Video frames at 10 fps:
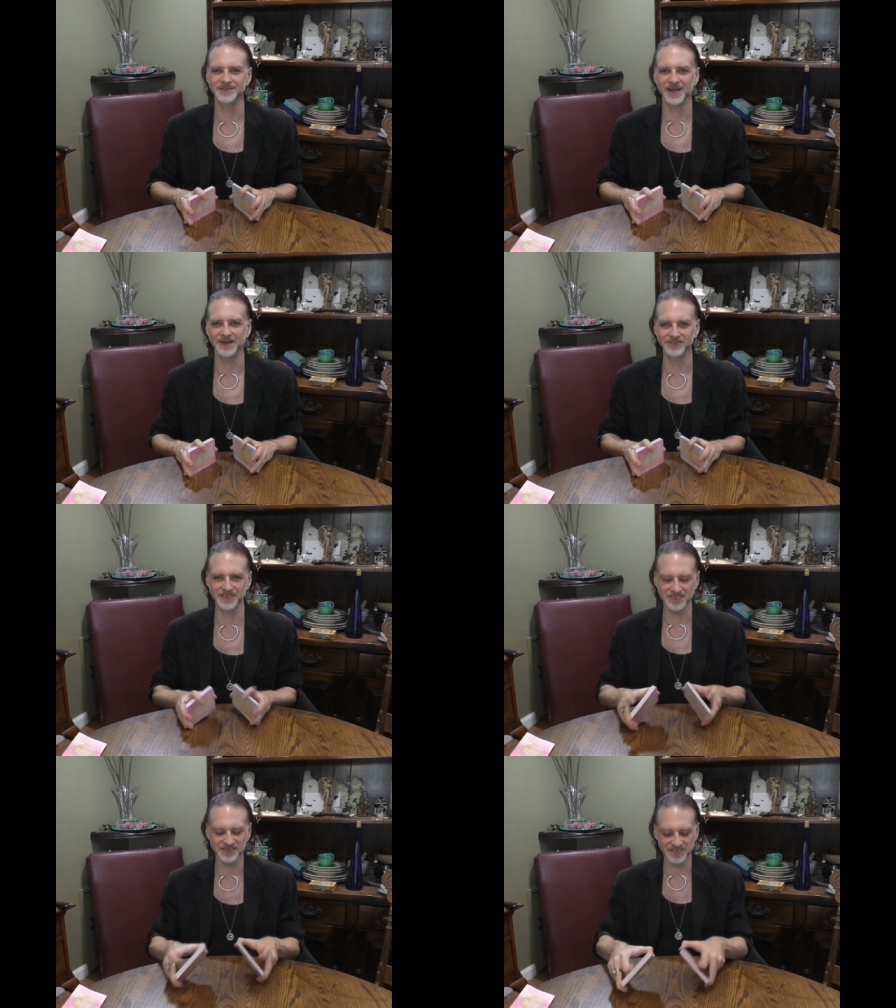
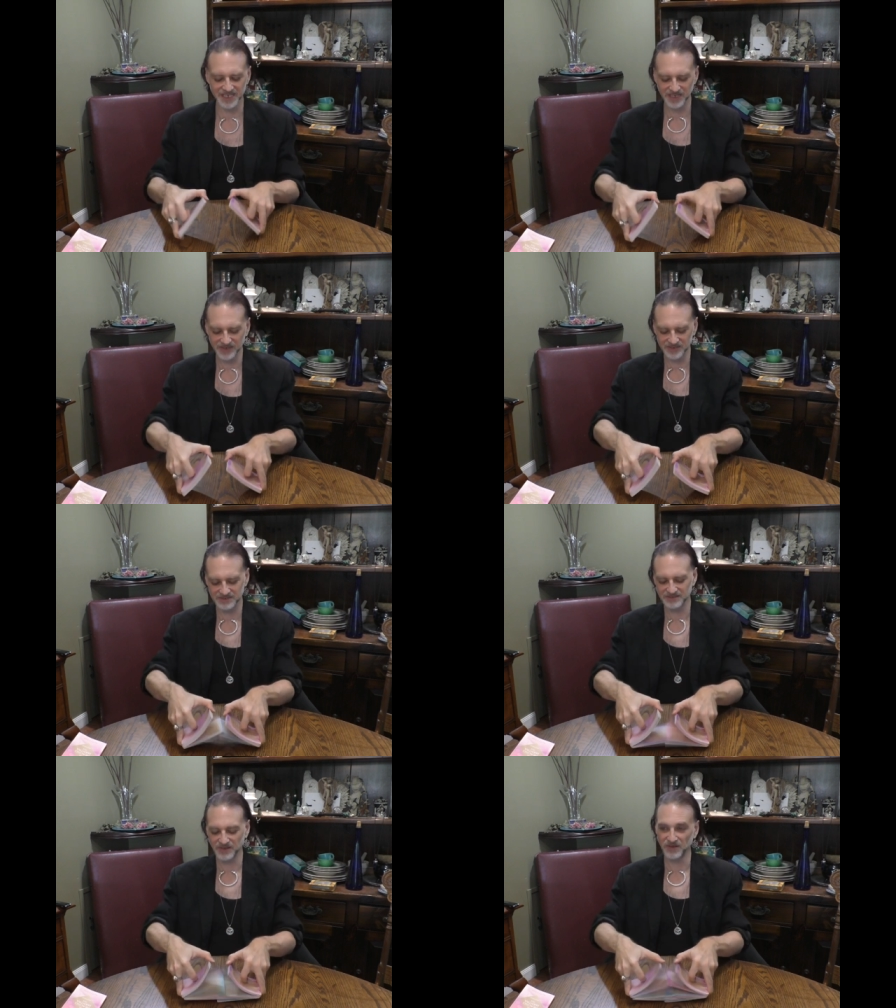lava go down
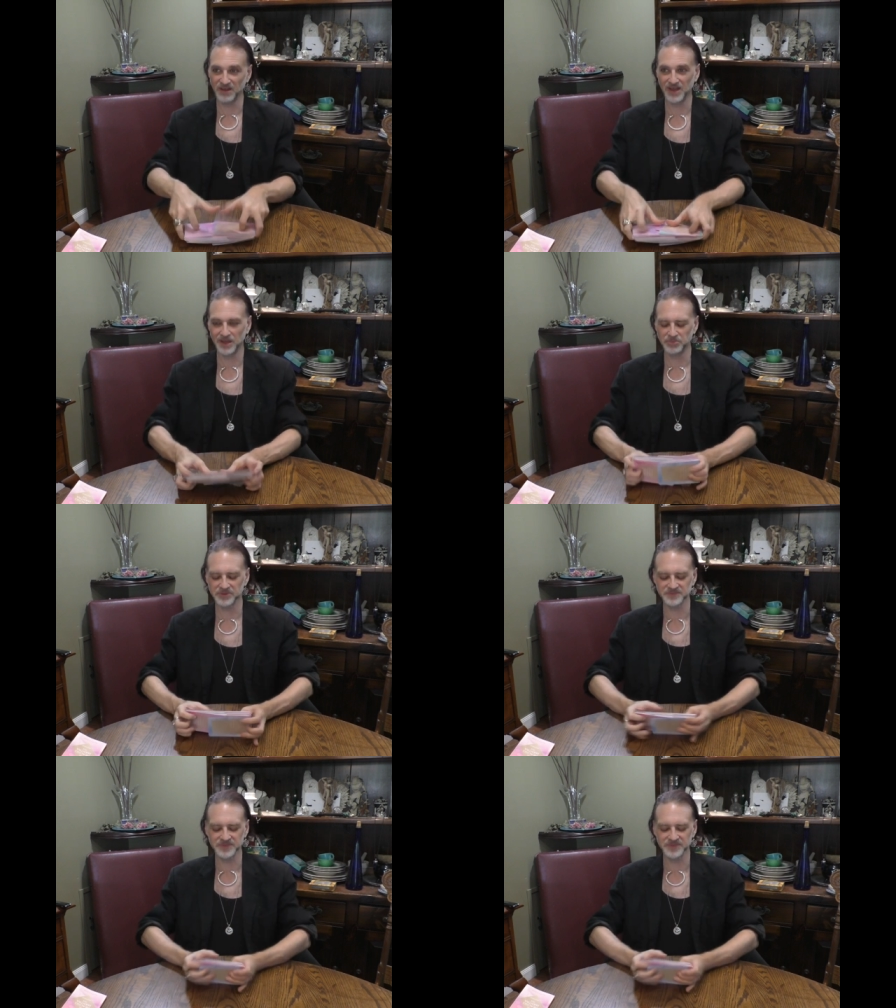or up.